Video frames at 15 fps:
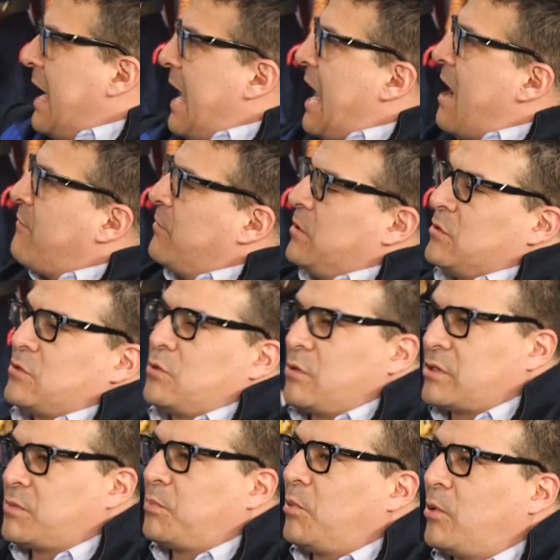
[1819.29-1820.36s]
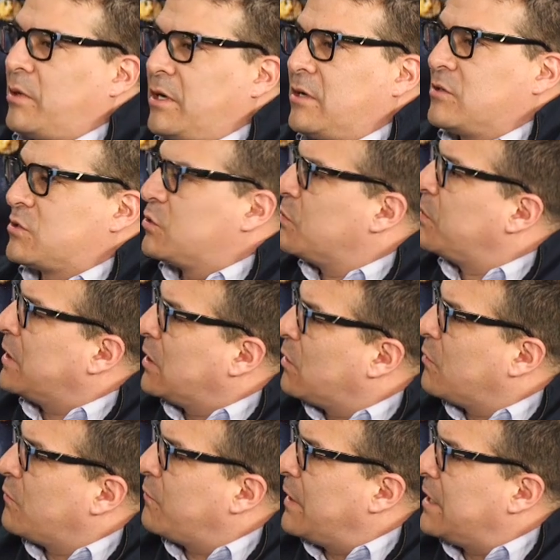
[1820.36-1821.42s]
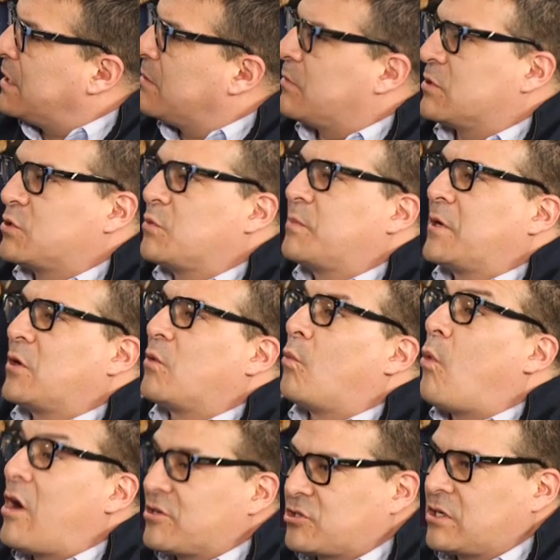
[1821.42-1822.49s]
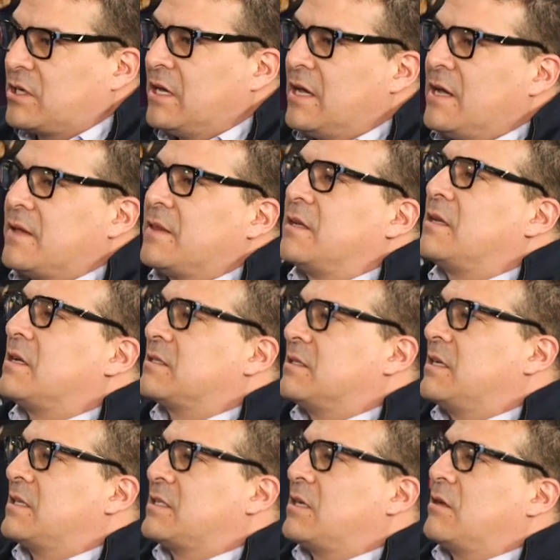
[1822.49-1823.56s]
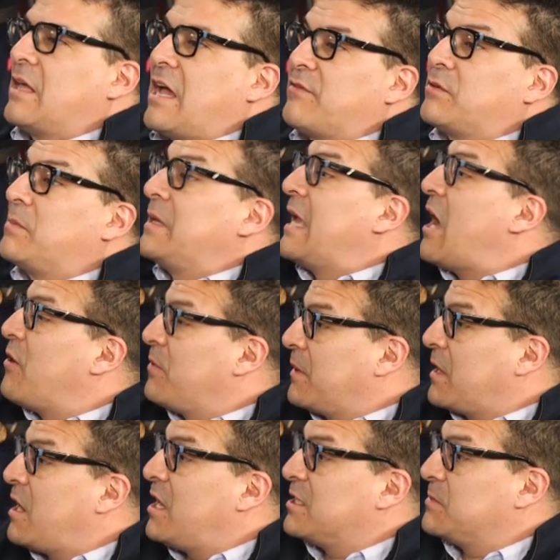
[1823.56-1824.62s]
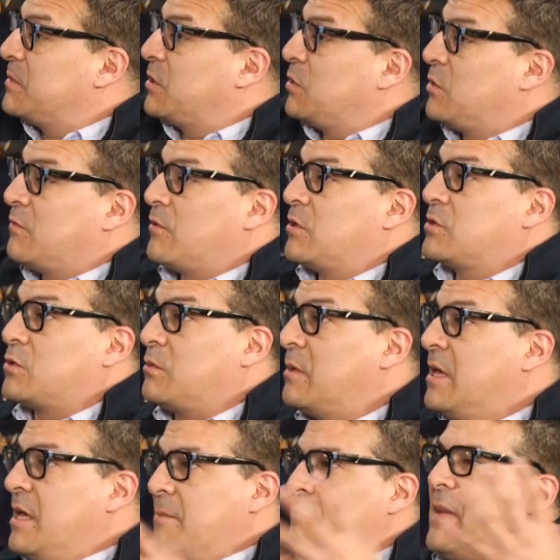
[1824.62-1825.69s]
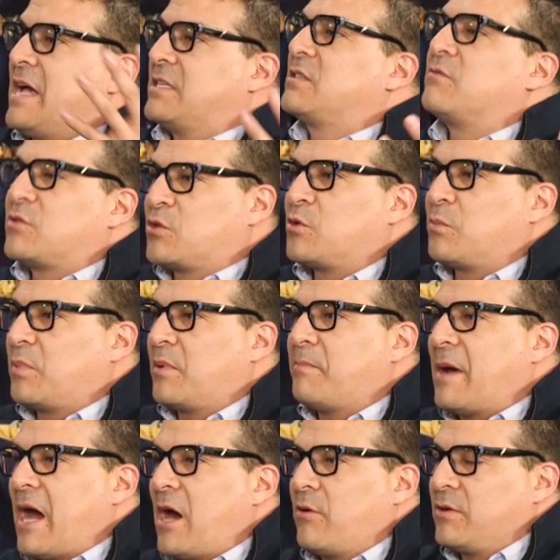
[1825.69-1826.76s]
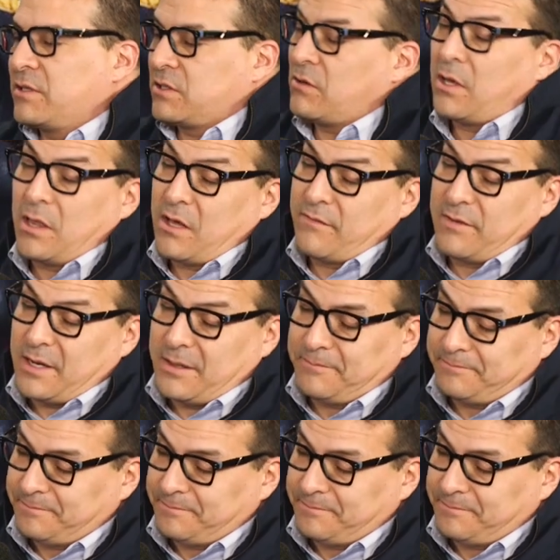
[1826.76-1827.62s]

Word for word: avenue to explore here in superhero fandom or superhero watching that doesn't necessarily have to be out in the cosmic universe or massive superpowers. So I love that.